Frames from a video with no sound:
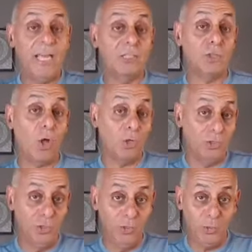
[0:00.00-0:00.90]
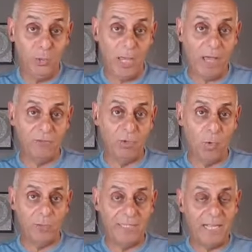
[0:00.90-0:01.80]
and as long as you have
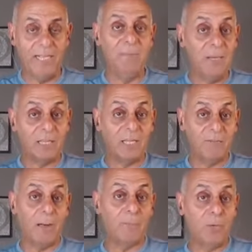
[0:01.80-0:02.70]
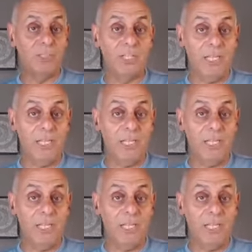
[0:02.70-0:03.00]
your daily method of operation